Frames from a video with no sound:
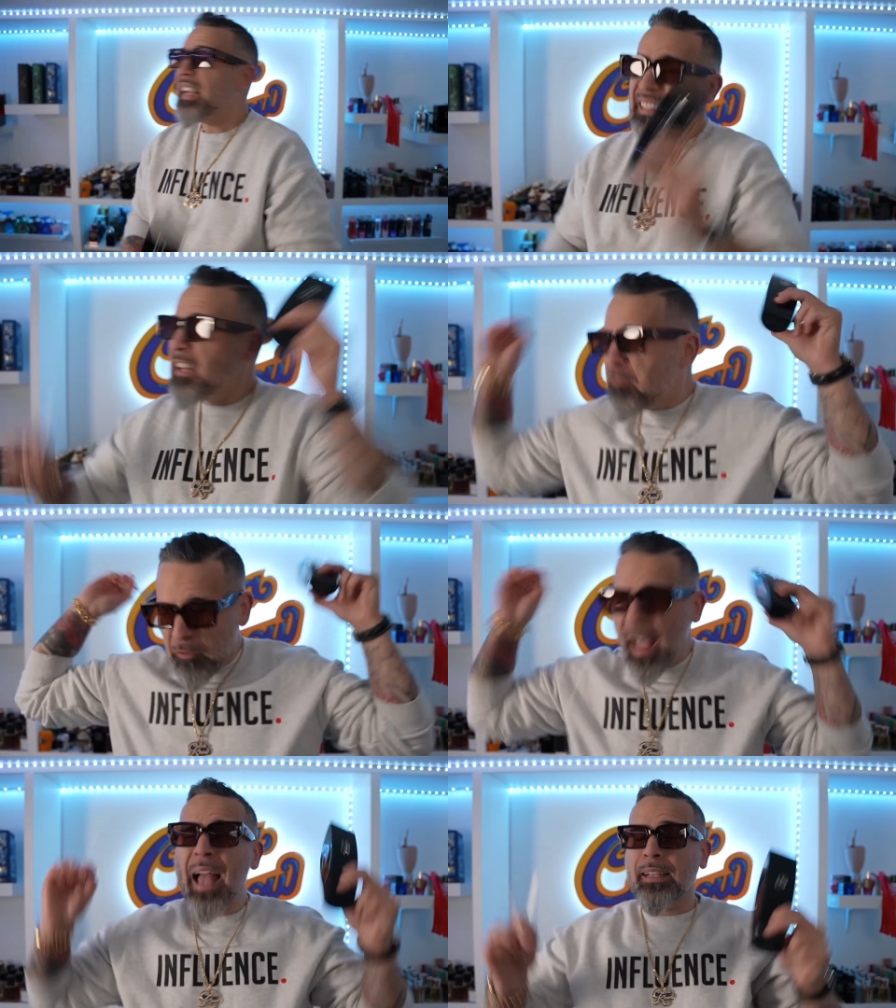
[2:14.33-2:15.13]
is in
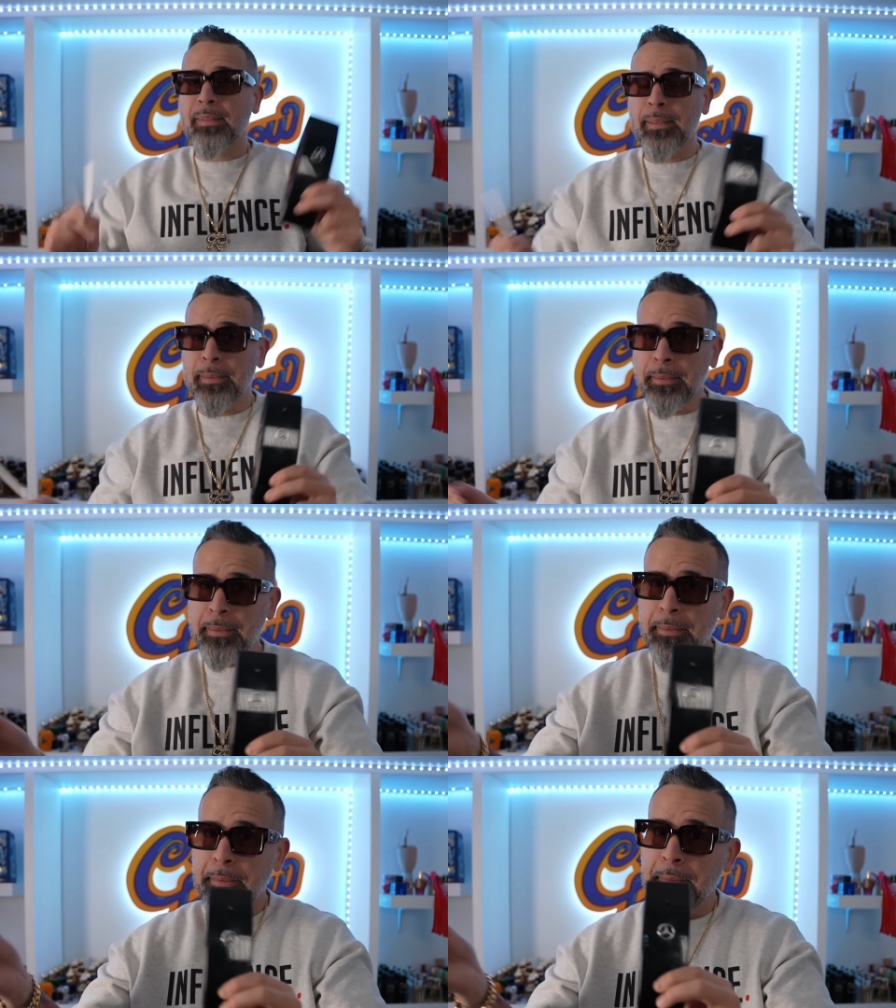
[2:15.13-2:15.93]
fact
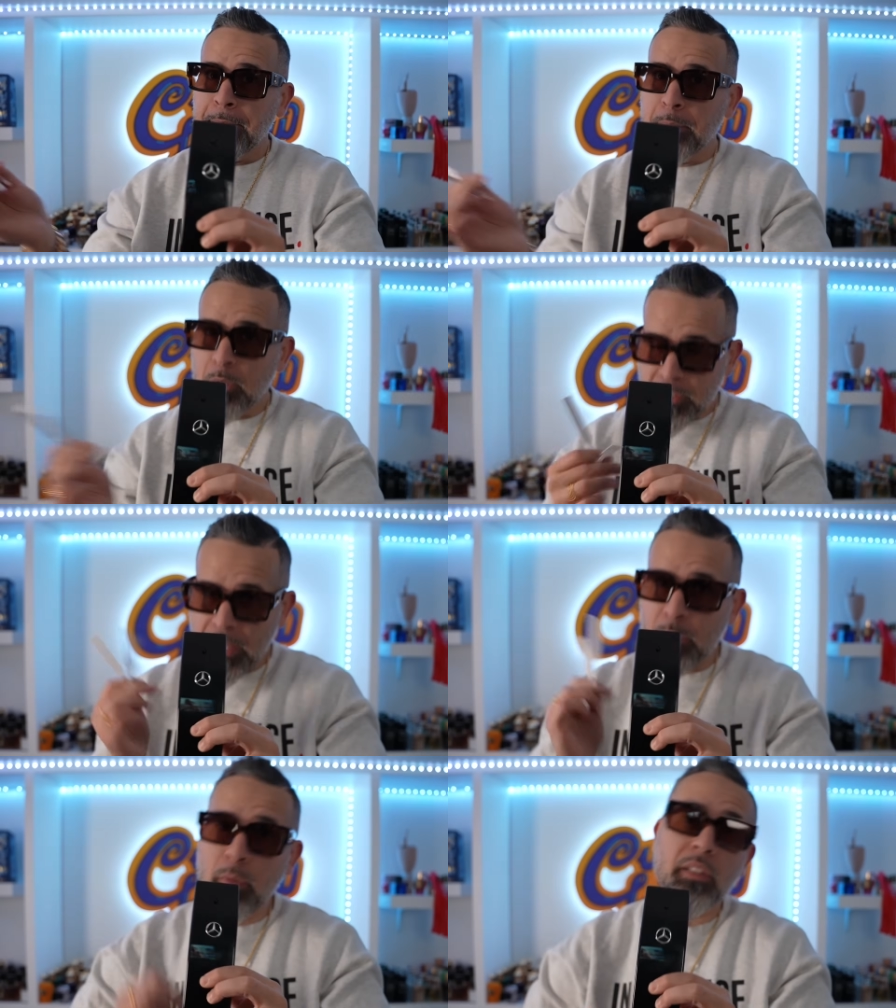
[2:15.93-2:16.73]

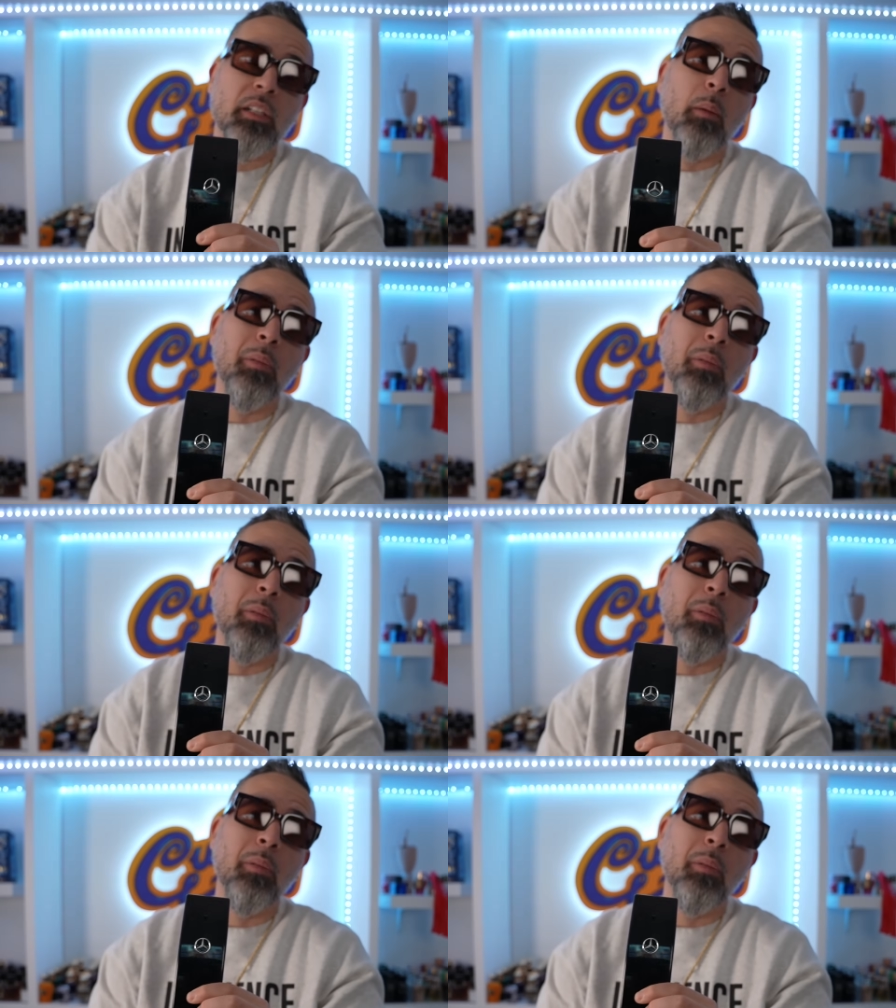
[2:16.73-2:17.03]
Mercedes-Benz Club